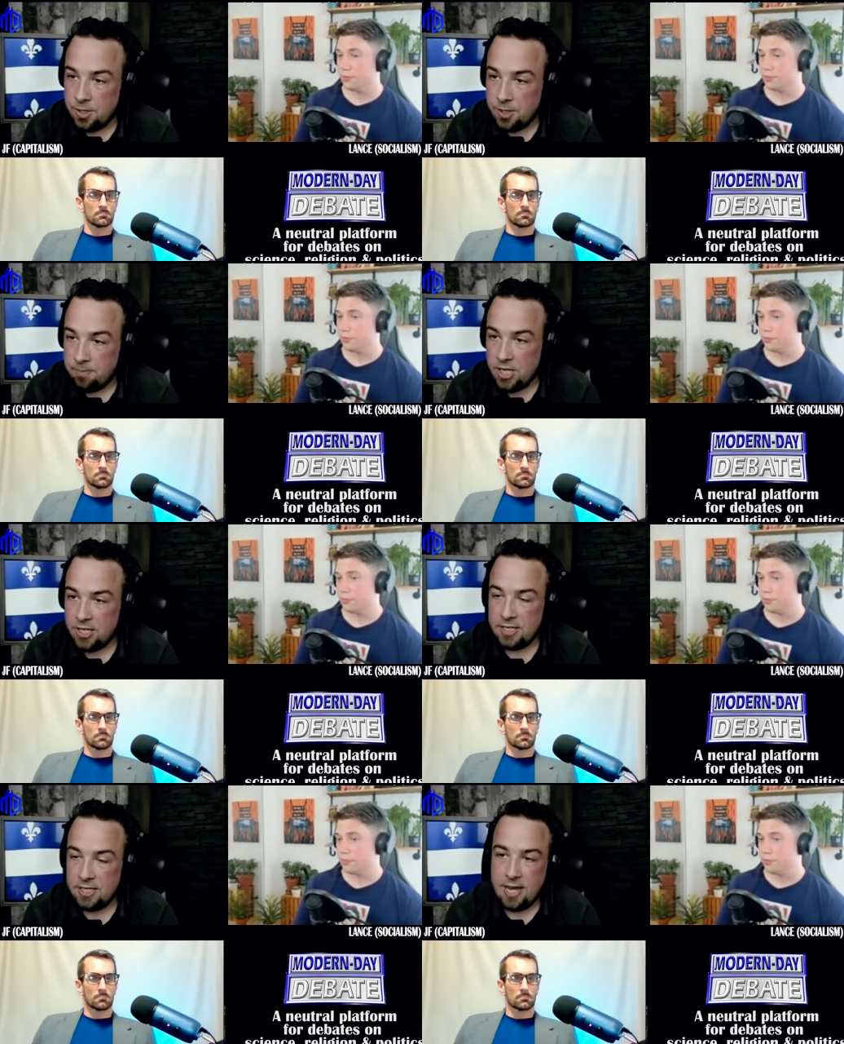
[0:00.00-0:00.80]
Speaker 1: The
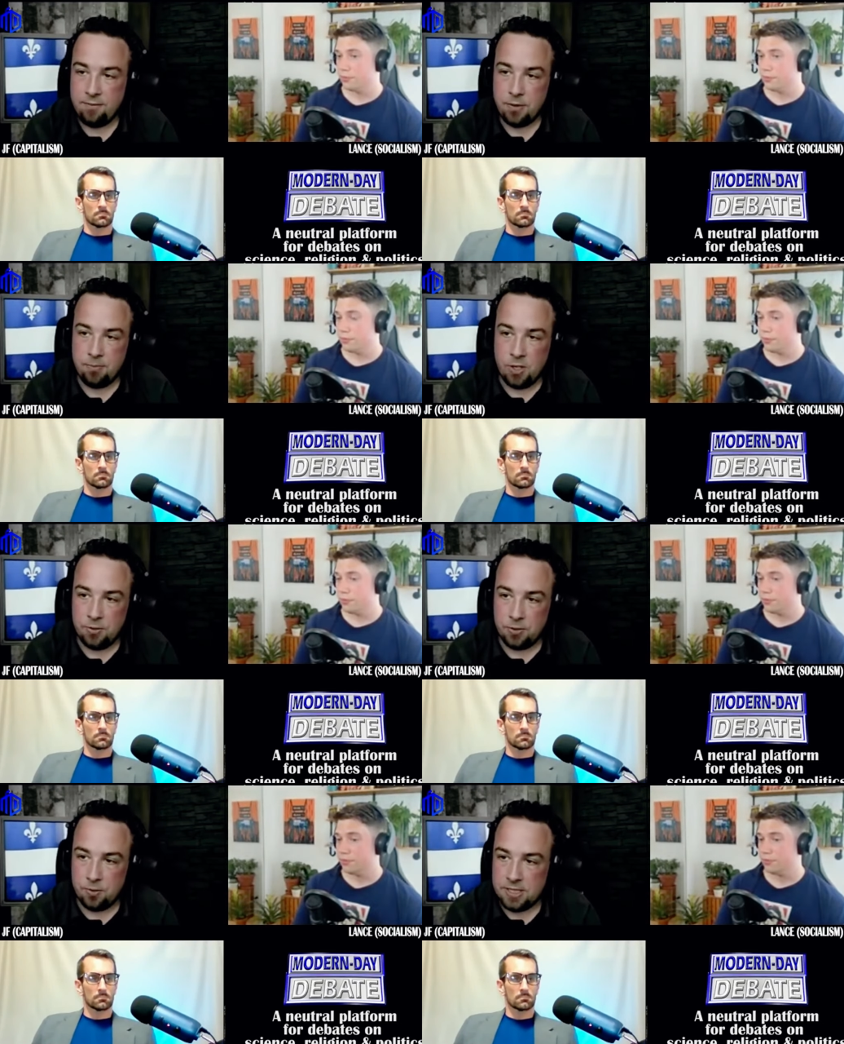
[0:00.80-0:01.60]
blog they have a
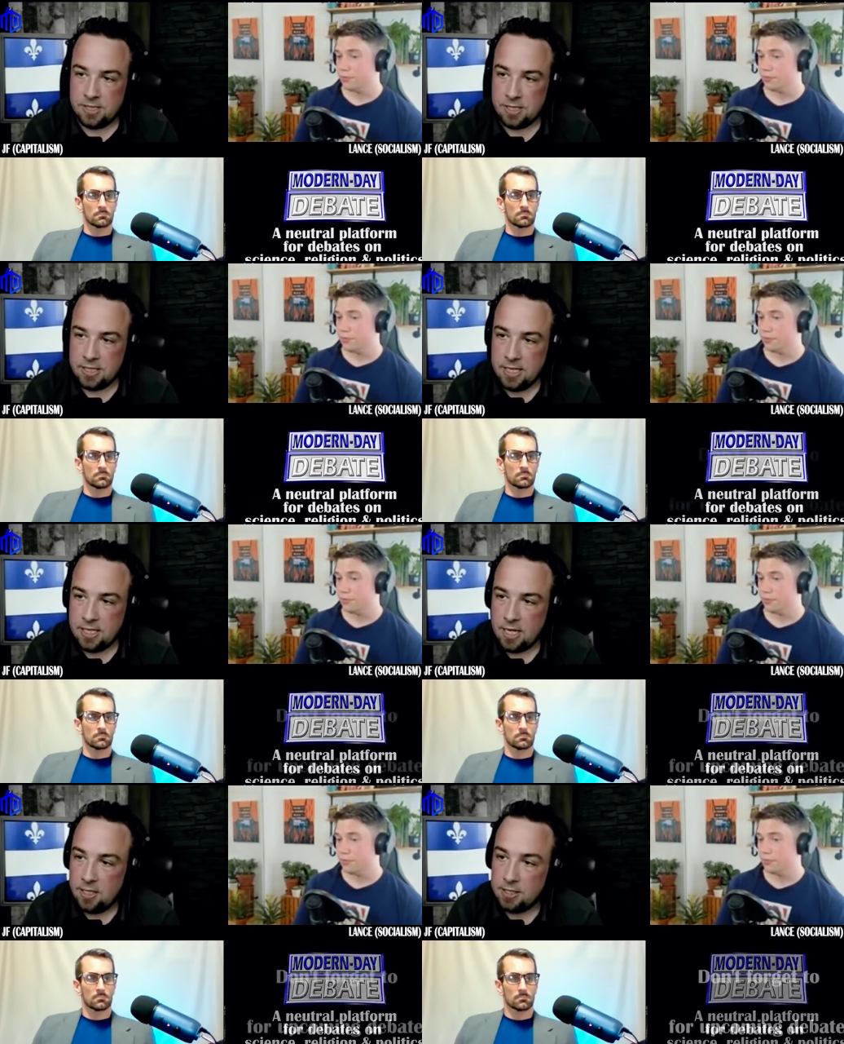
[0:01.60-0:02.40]
post recently
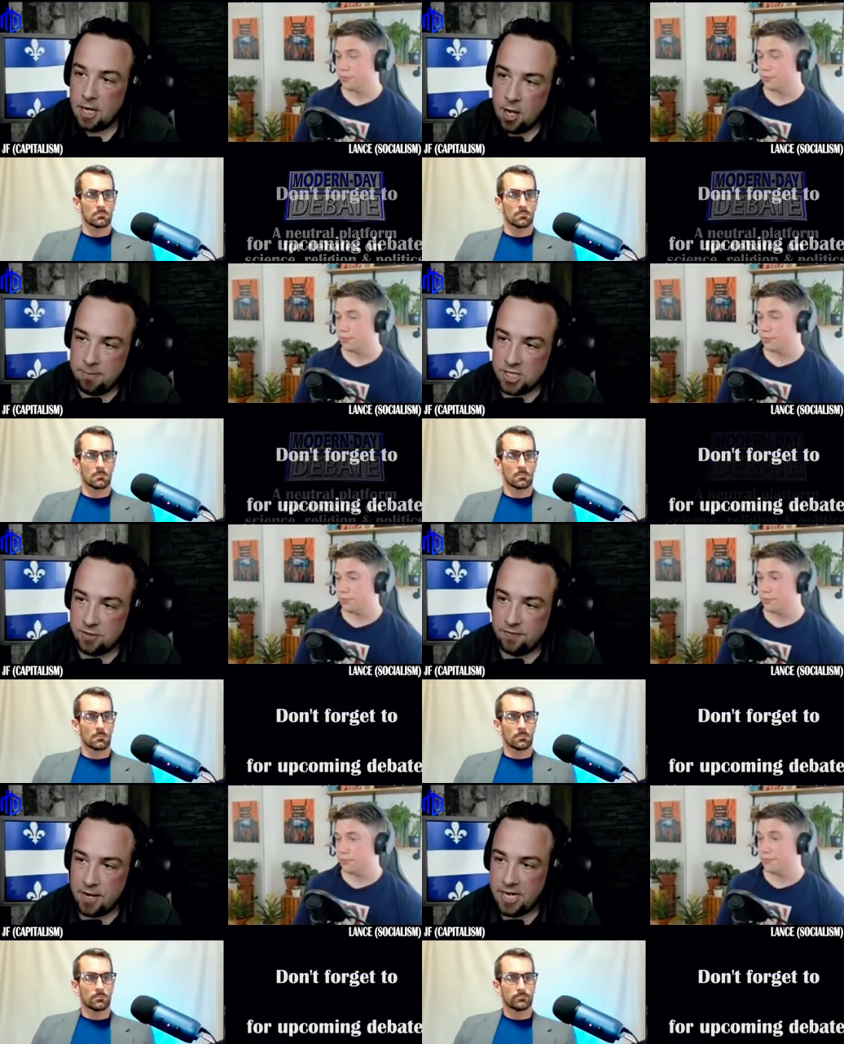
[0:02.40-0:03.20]
called "How
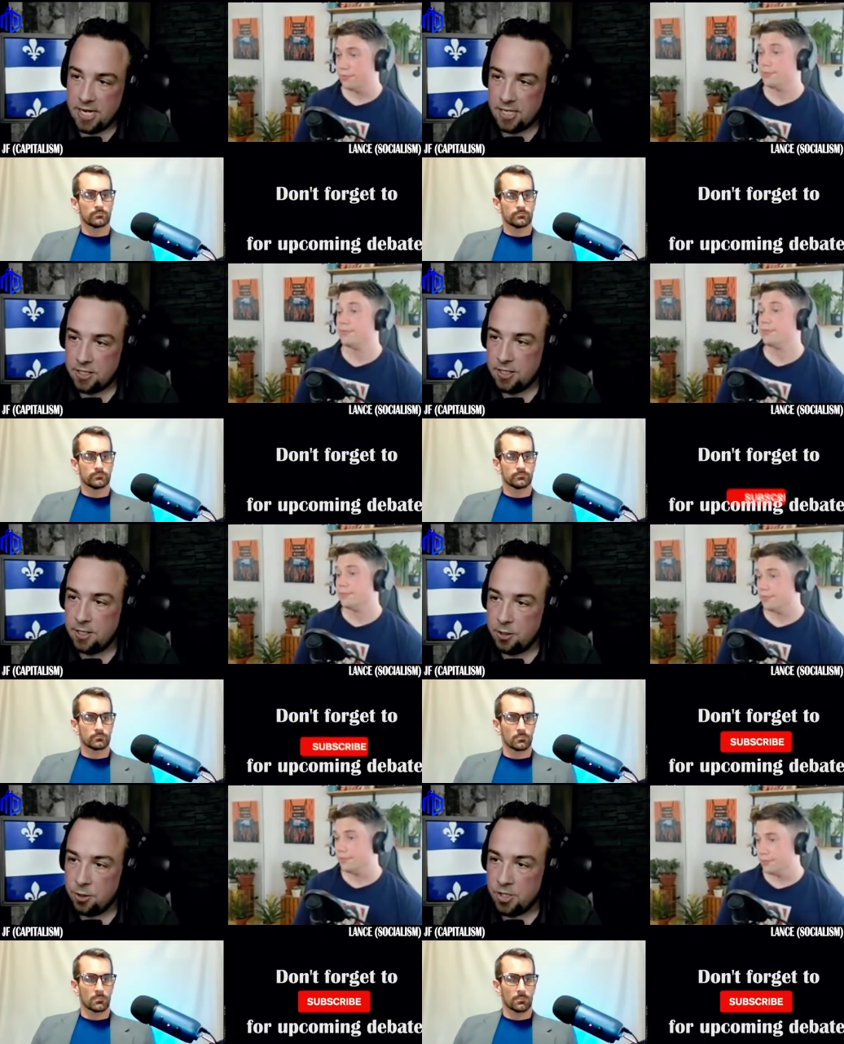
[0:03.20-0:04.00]
much variation
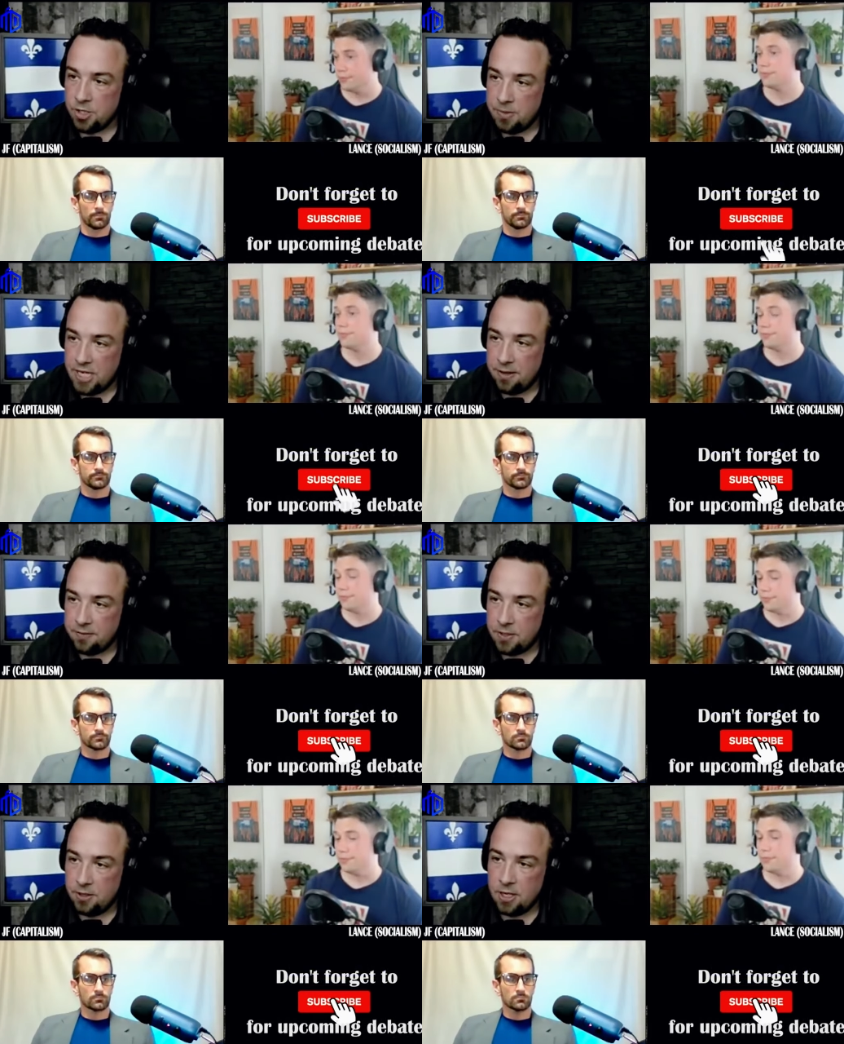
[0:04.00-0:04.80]
in human
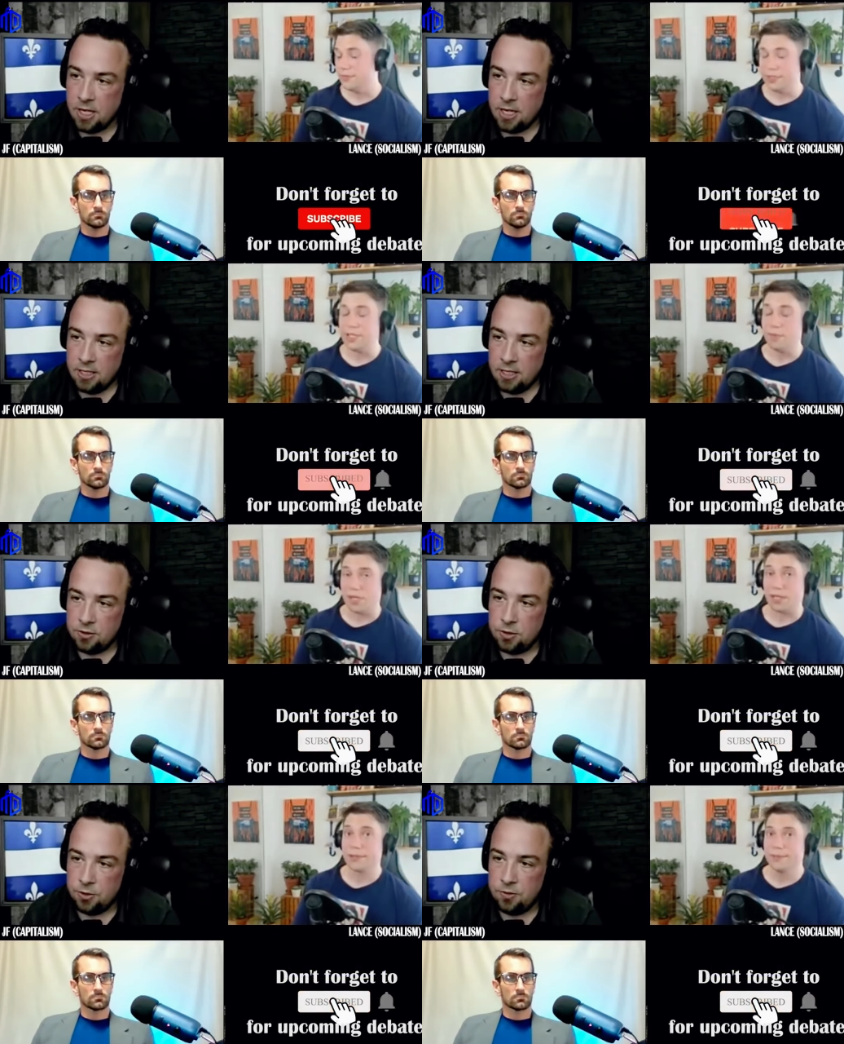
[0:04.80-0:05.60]
behavior is
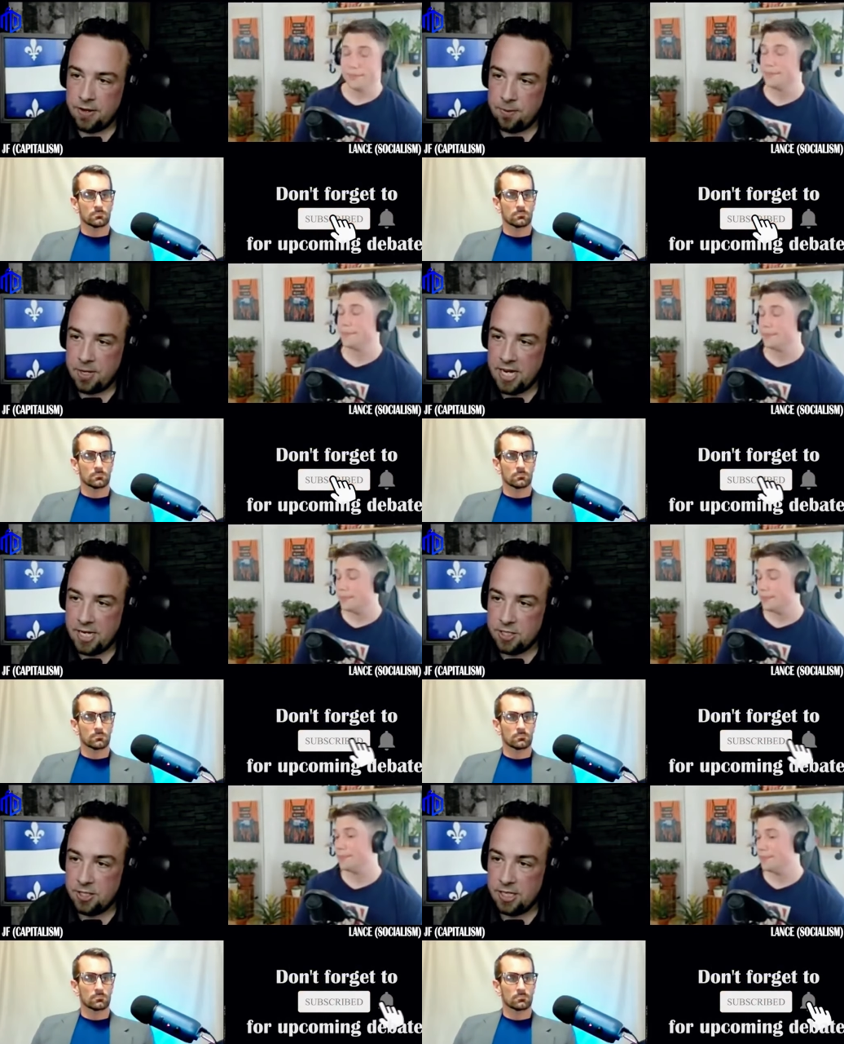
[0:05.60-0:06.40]
due to
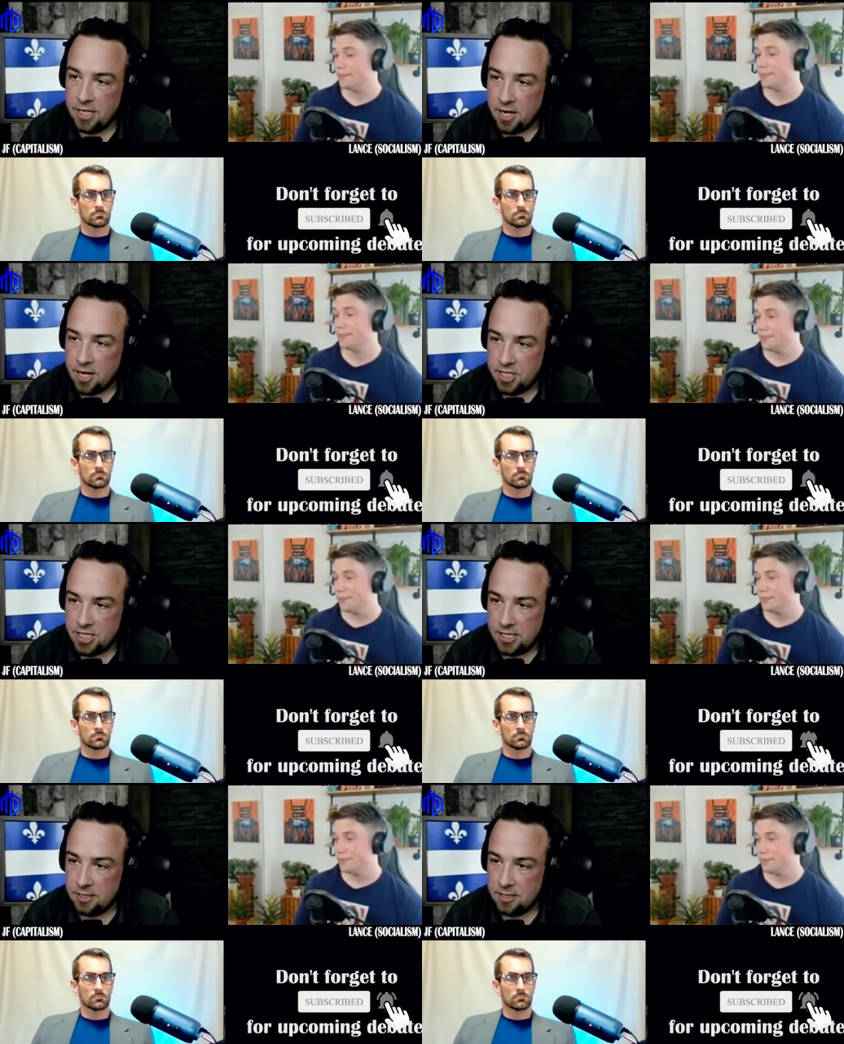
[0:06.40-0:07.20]
variation in our
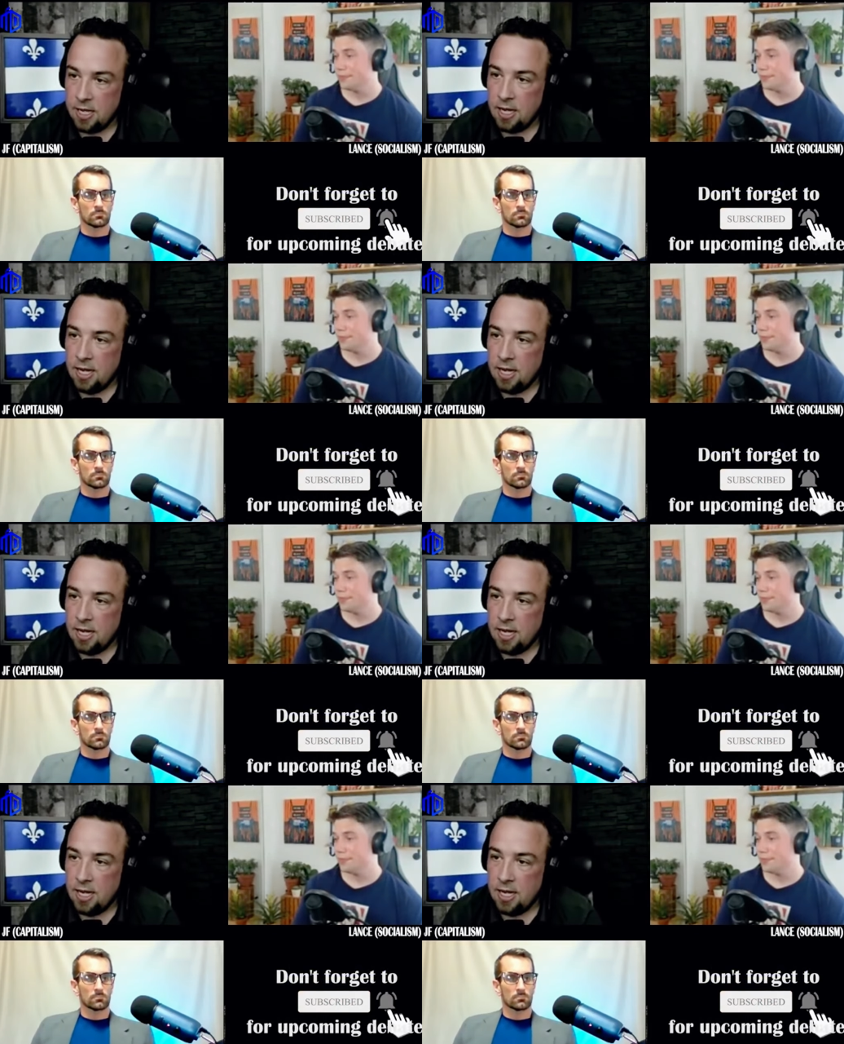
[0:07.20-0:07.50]
gene?"